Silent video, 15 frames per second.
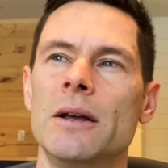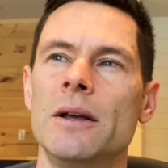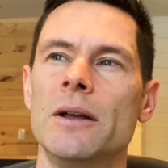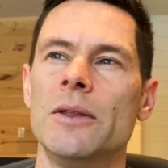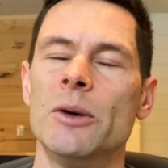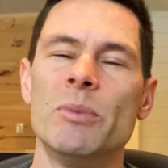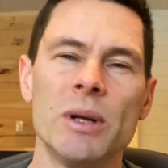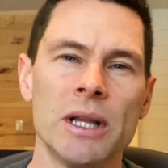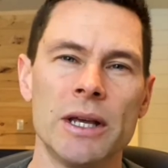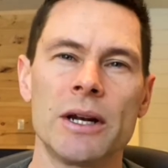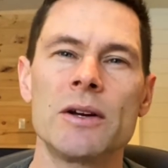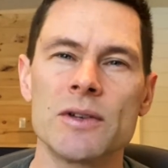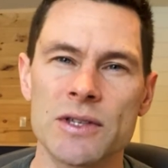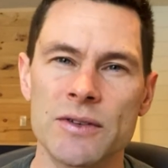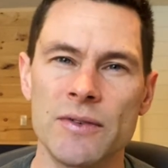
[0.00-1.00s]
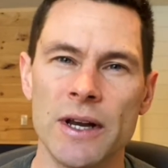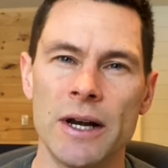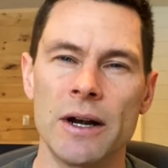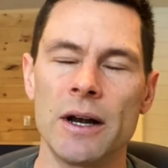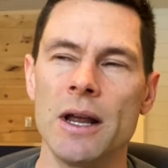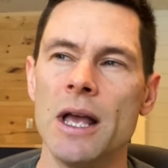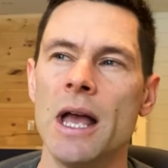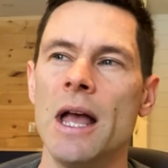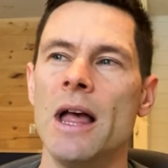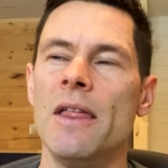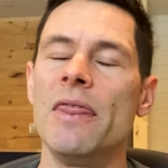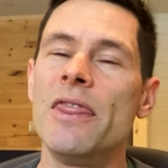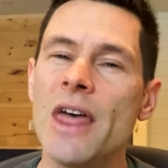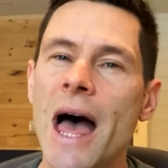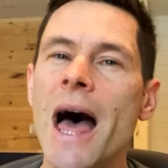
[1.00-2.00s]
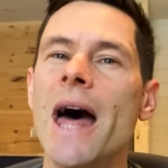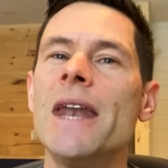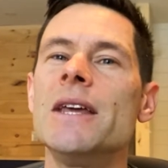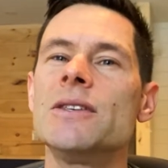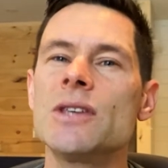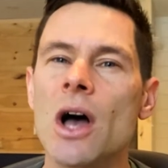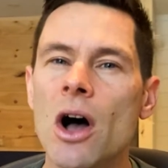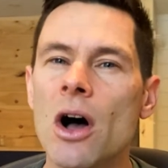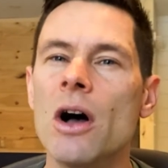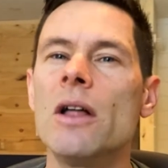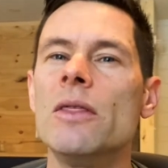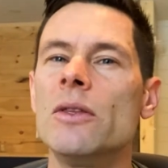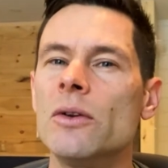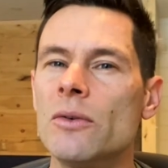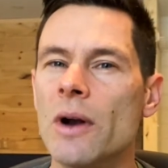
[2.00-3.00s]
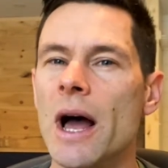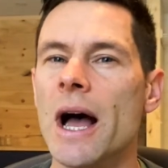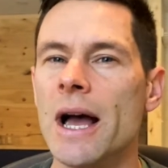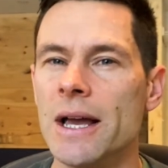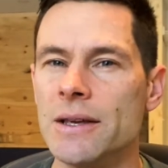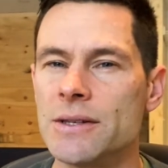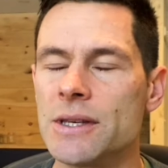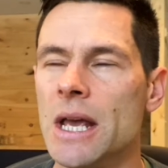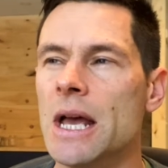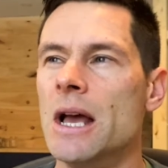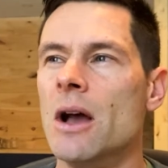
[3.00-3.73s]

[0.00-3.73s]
the political sphere. That is on the rise.